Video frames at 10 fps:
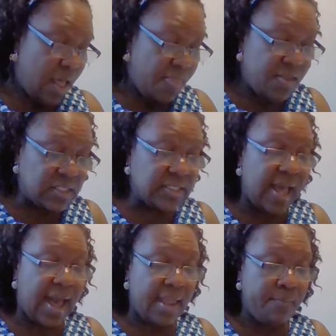The
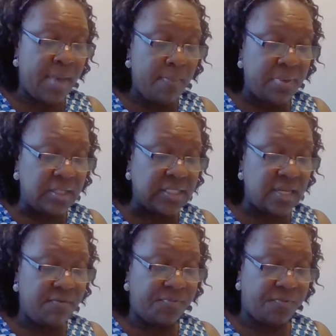sky.
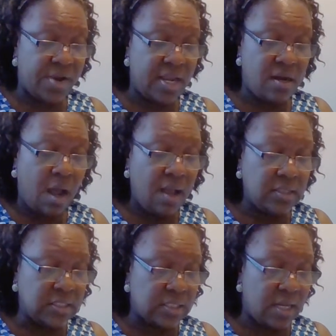POPPLETON friend
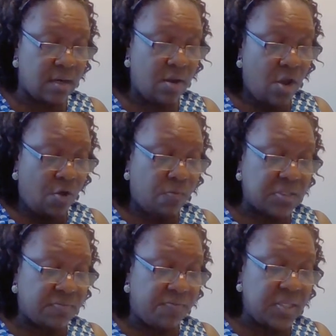Hudson
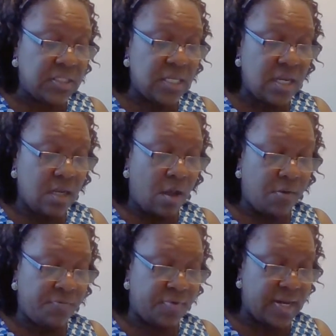was visiting
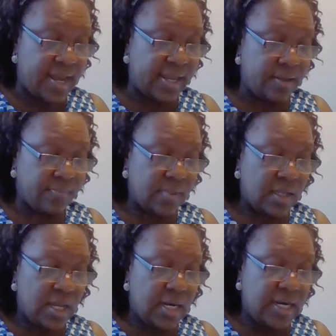overnight.
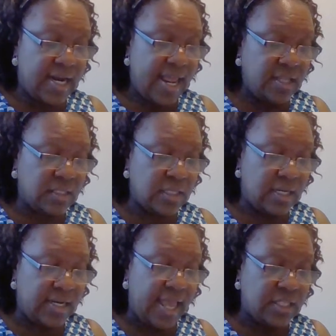
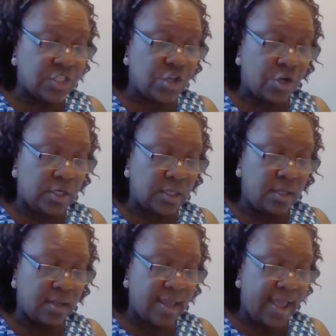Let's go
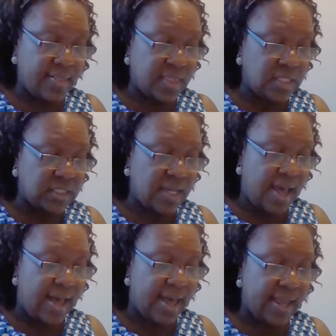look at the
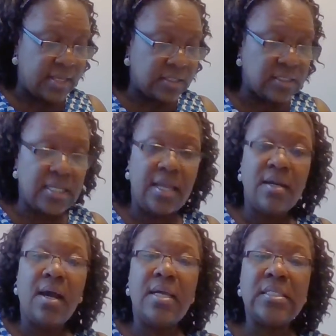sky, said
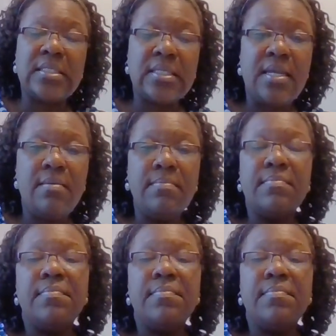Hudson.